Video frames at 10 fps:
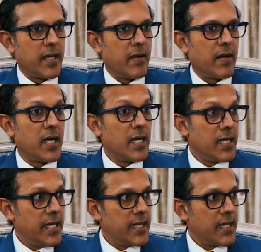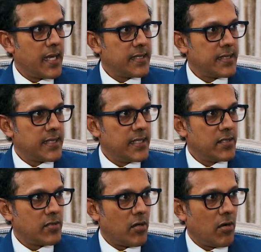they're early in their
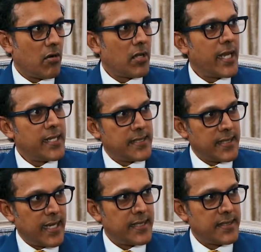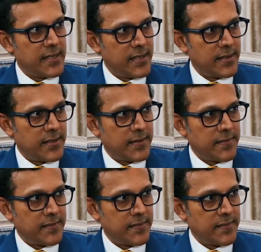disease or late in their disease.